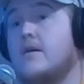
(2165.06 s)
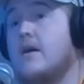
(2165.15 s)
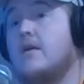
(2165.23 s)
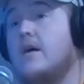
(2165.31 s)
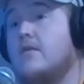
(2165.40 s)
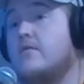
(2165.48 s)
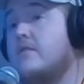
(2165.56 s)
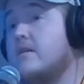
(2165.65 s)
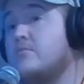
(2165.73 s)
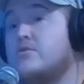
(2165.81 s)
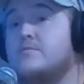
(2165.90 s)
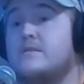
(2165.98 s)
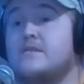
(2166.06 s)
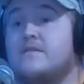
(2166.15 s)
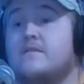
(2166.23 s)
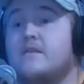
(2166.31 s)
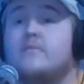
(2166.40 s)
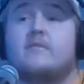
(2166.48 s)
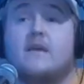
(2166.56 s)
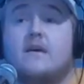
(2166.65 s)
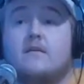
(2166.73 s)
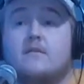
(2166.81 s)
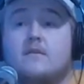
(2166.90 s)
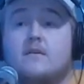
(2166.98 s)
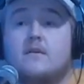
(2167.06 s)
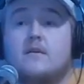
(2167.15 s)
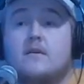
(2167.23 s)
Now, I don't, I don't know if I could push myself to that limit yet,